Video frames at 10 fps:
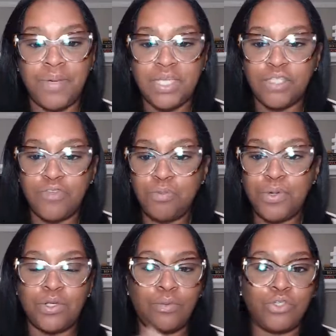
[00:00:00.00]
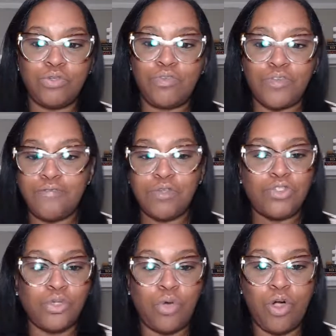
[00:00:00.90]
Because if
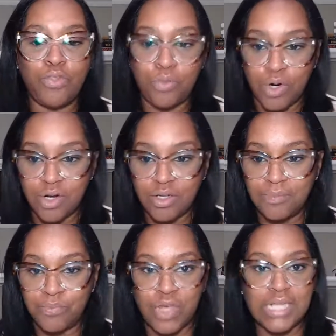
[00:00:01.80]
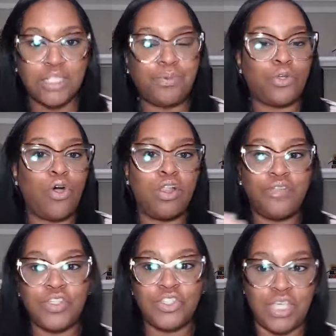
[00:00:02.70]
you do all the work, right, to put
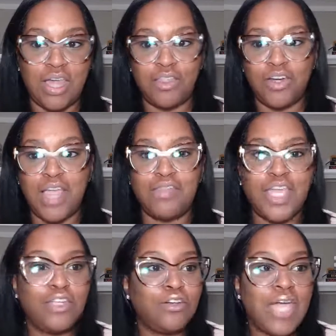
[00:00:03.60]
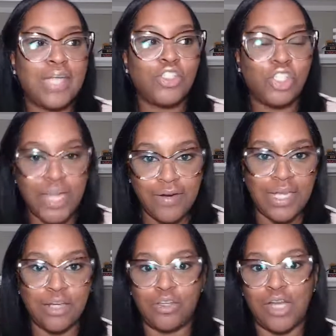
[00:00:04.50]
all of this together, and then you're not
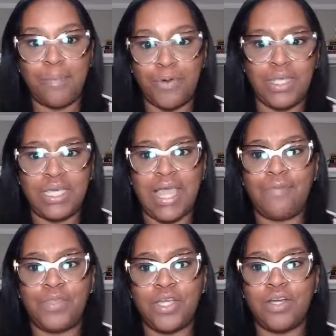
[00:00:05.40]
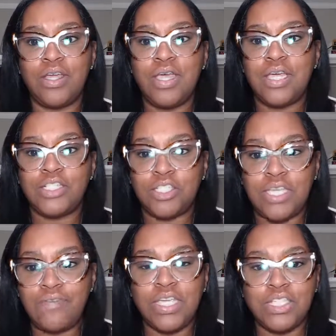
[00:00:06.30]
sharing it or you're not putting it out there to
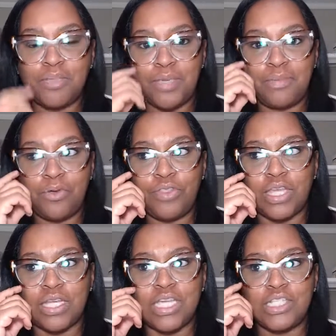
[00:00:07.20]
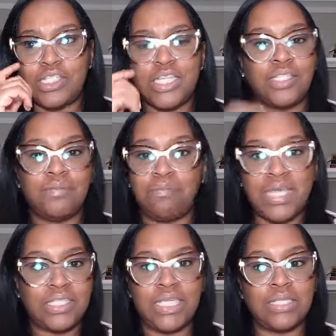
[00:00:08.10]
giving it to people, then it doesn't
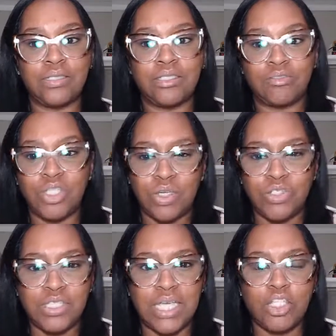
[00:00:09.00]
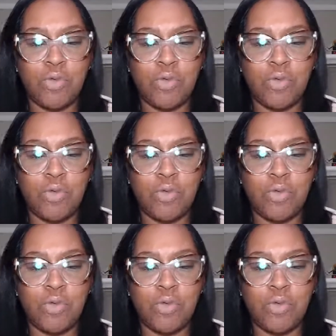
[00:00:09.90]
make sense. You understand?